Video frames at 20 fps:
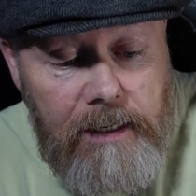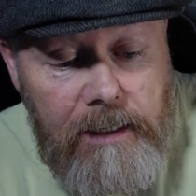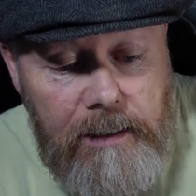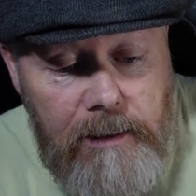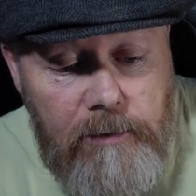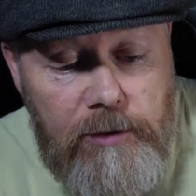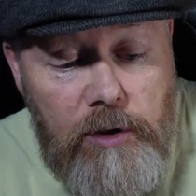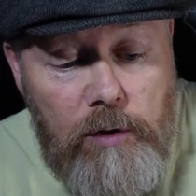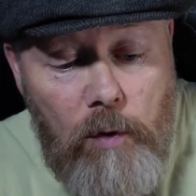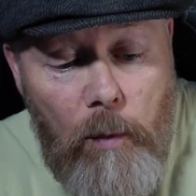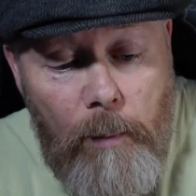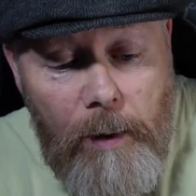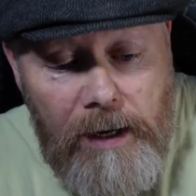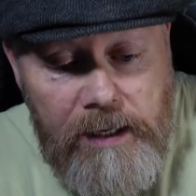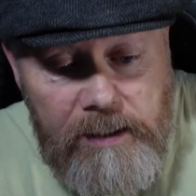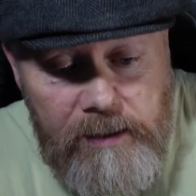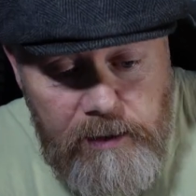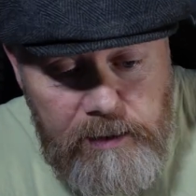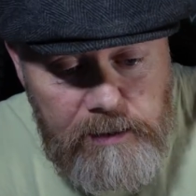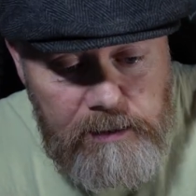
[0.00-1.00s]
Let's just go back
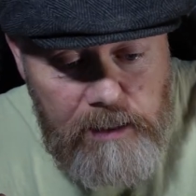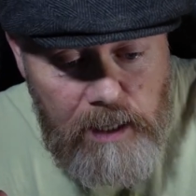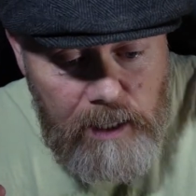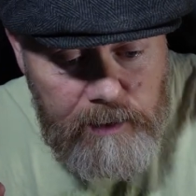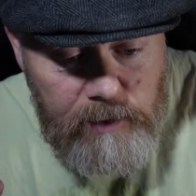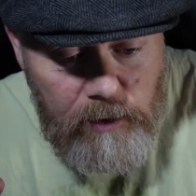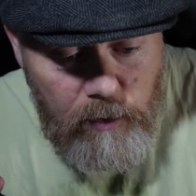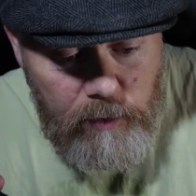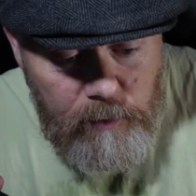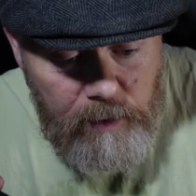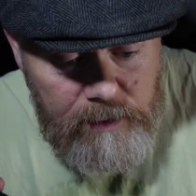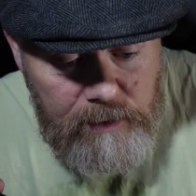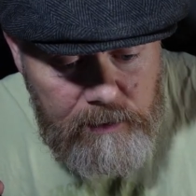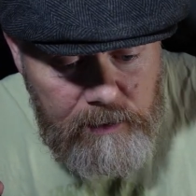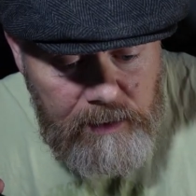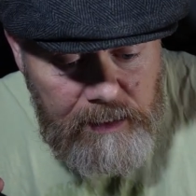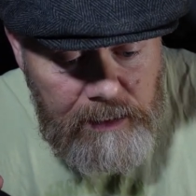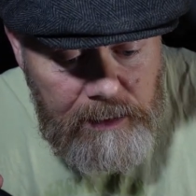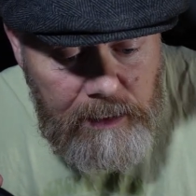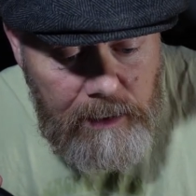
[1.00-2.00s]
to the start here. That
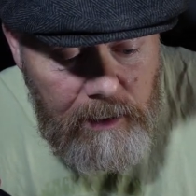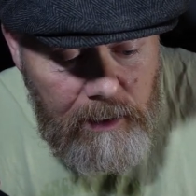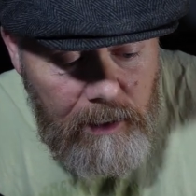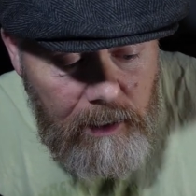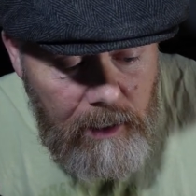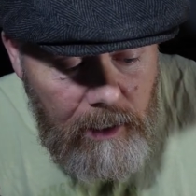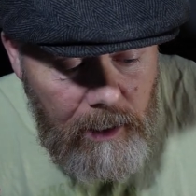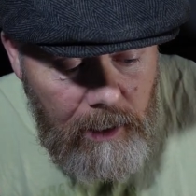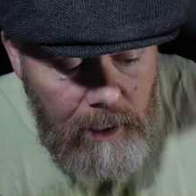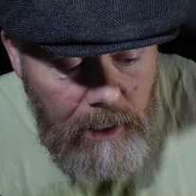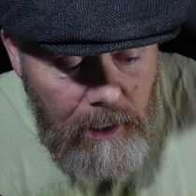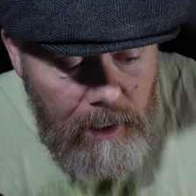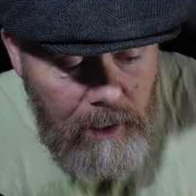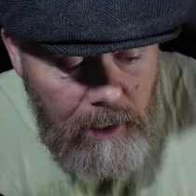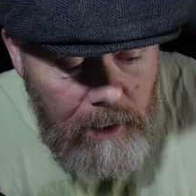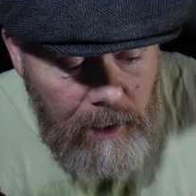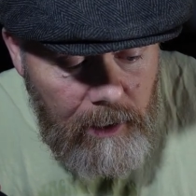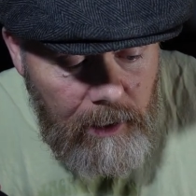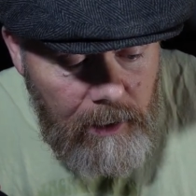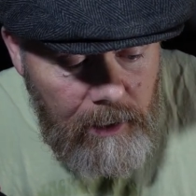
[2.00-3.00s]
the
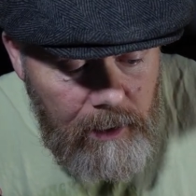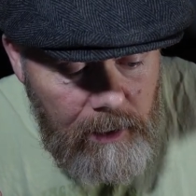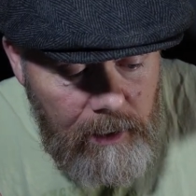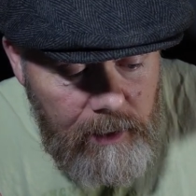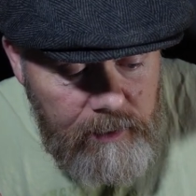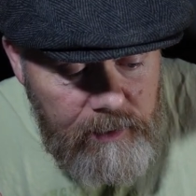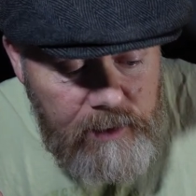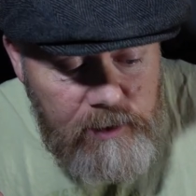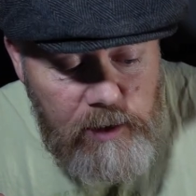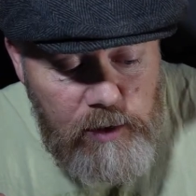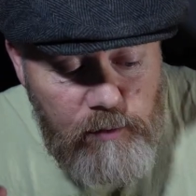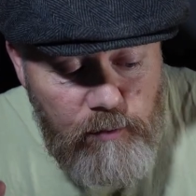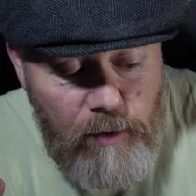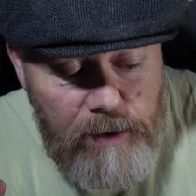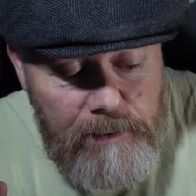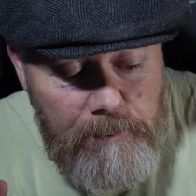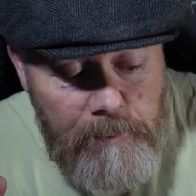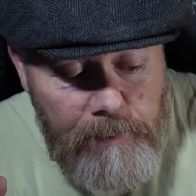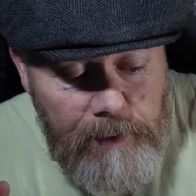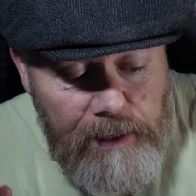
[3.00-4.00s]
uh, this is
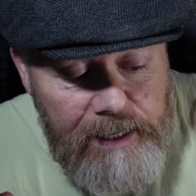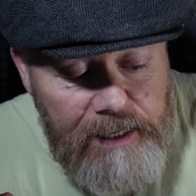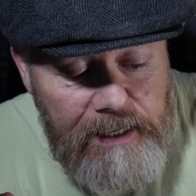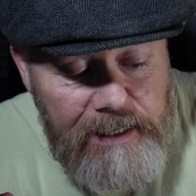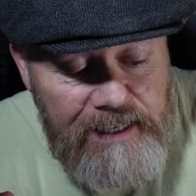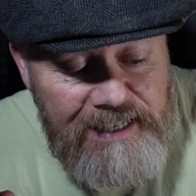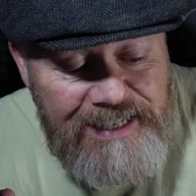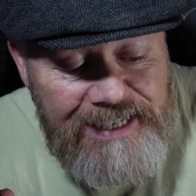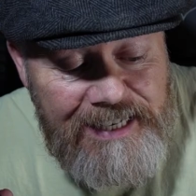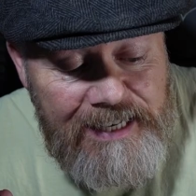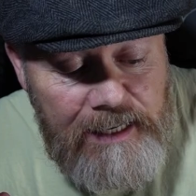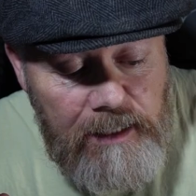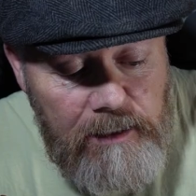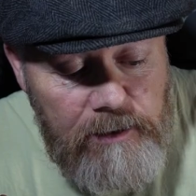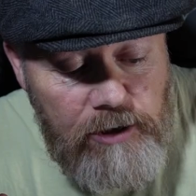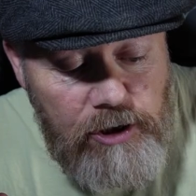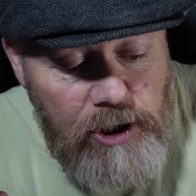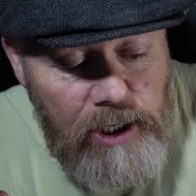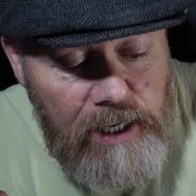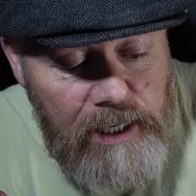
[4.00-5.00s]
written by Neil
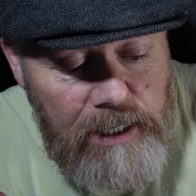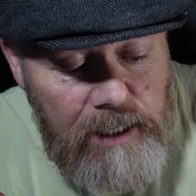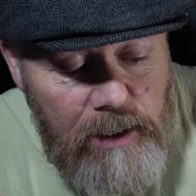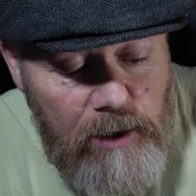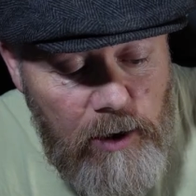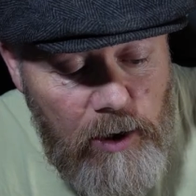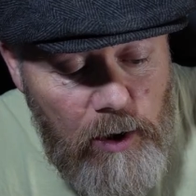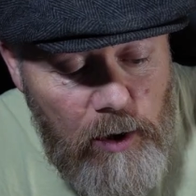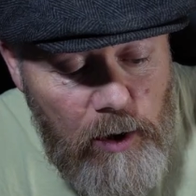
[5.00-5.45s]
J.